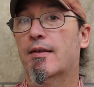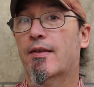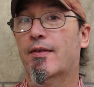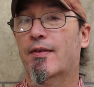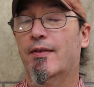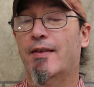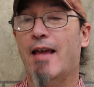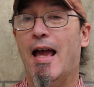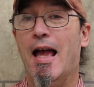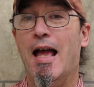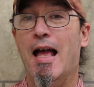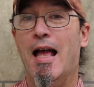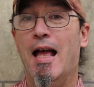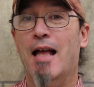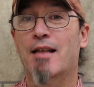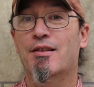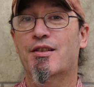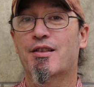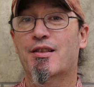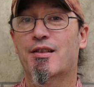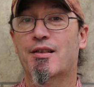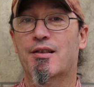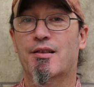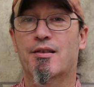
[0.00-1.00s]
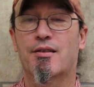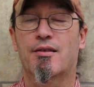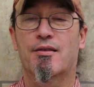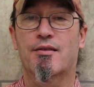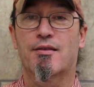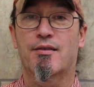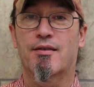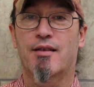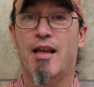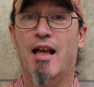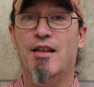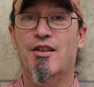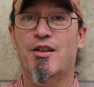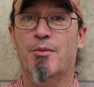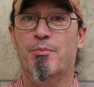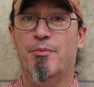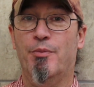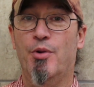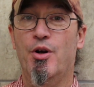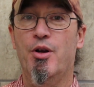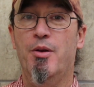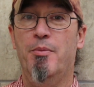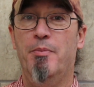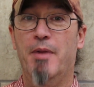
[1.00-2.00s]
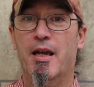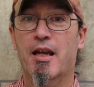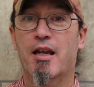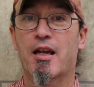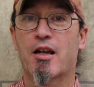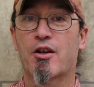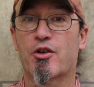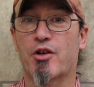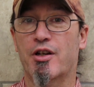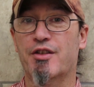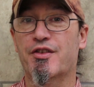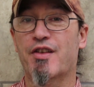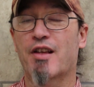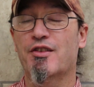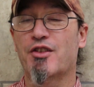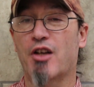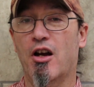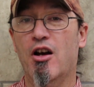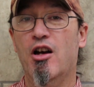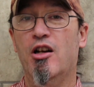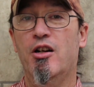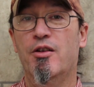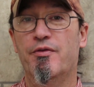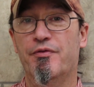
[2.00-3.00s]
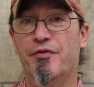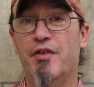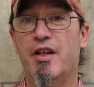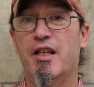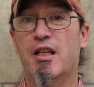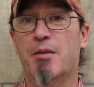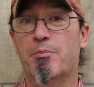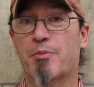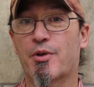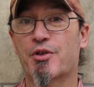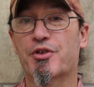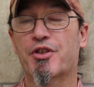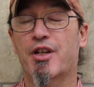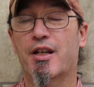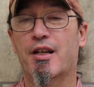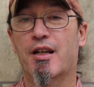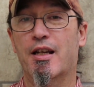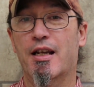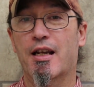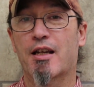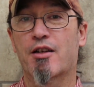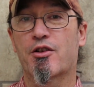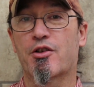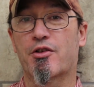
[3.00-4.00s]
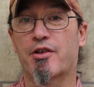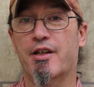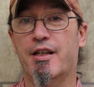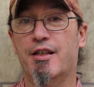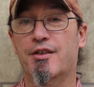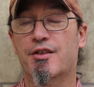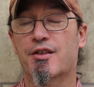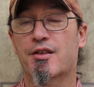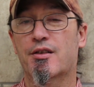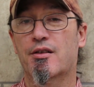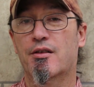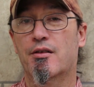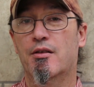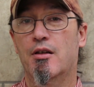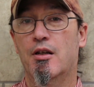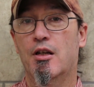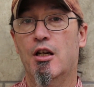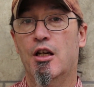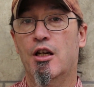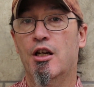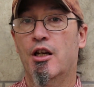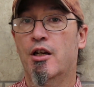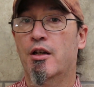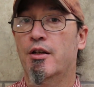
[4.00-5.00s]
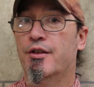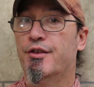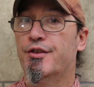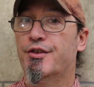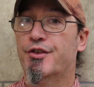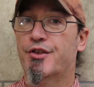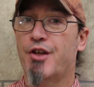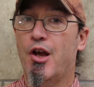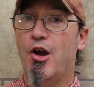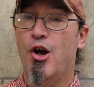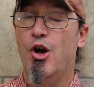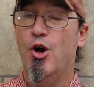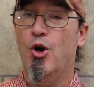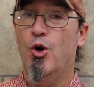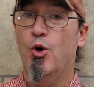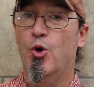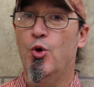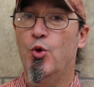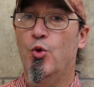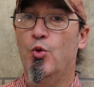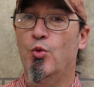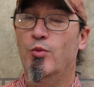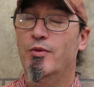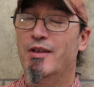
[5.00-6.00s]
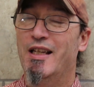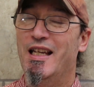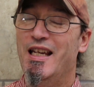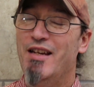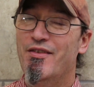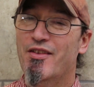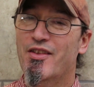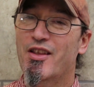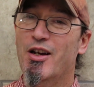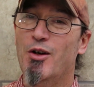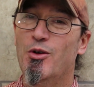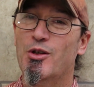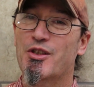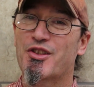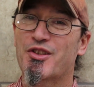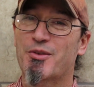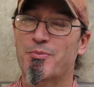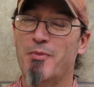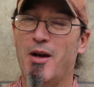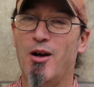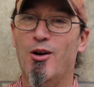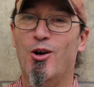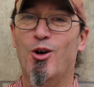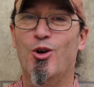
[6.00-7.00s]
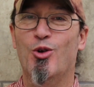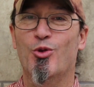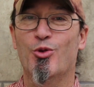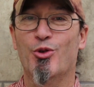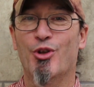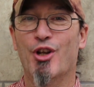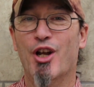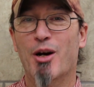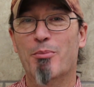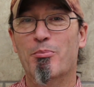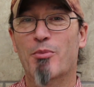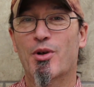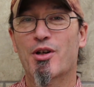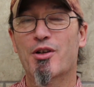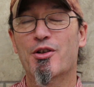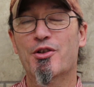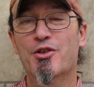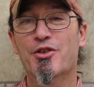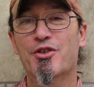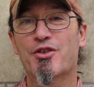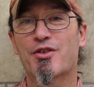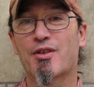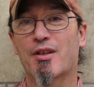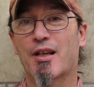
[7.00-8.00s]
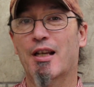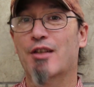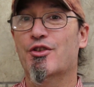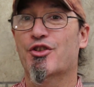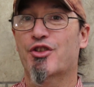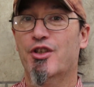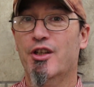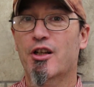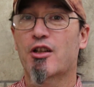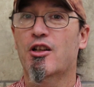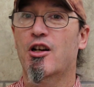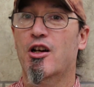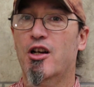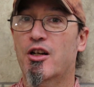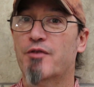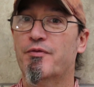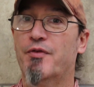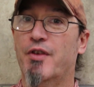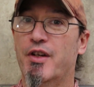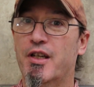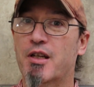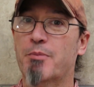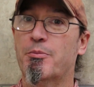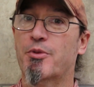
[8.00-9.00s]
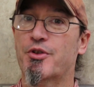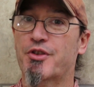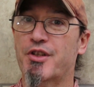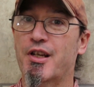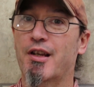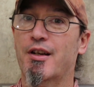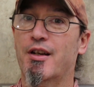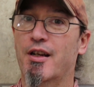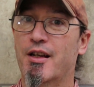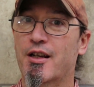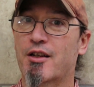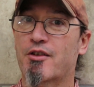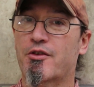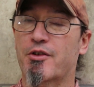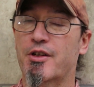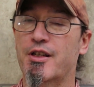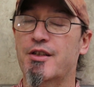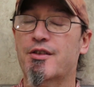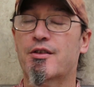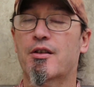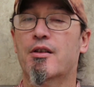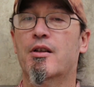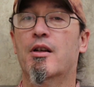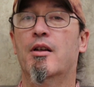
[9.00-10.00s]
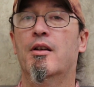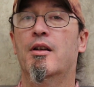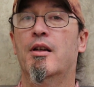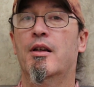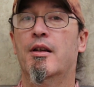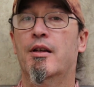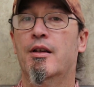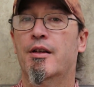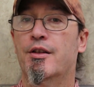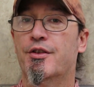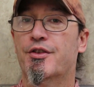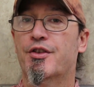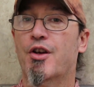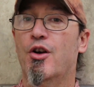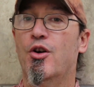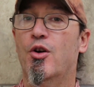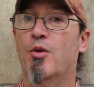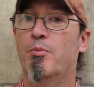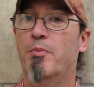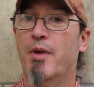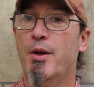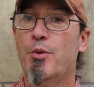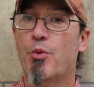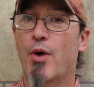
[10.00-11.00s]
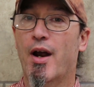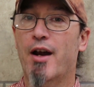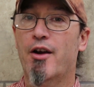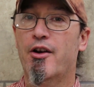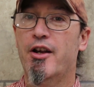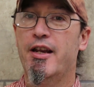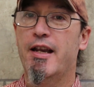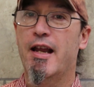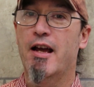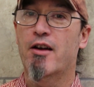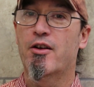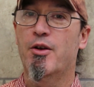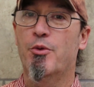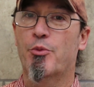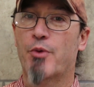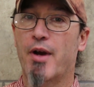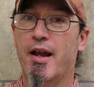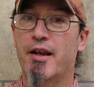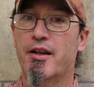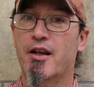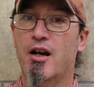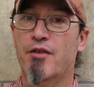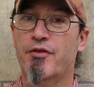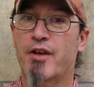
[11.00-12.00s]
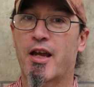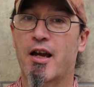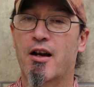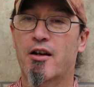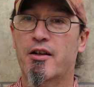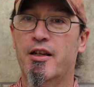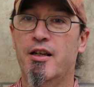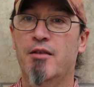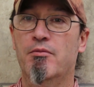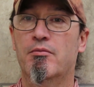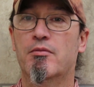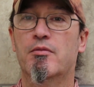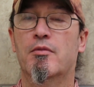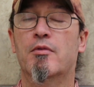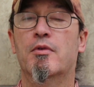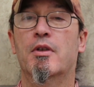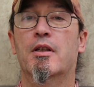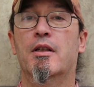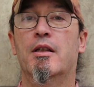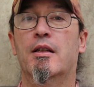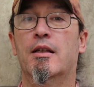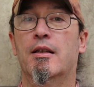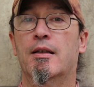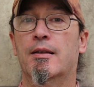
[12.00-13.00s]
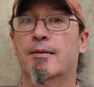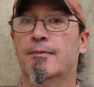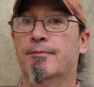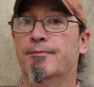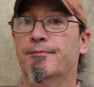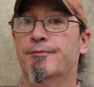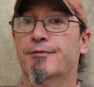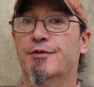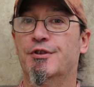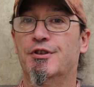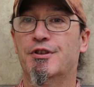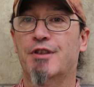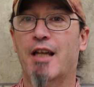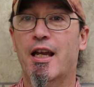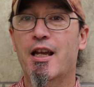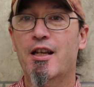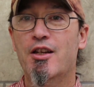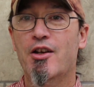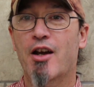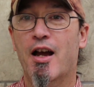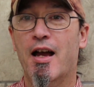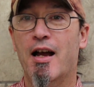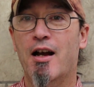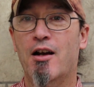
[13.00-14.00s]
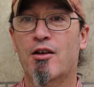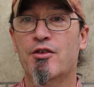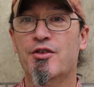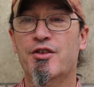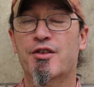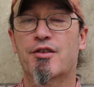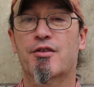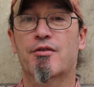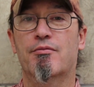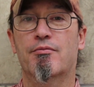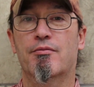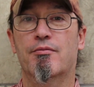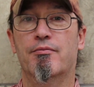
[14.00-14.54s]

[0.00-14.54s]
That's a pretty big increase. That's a 150% increase. So even though it's small numbers, it's still a 150% increase. So be wary down in Randolph County. Stay in your house.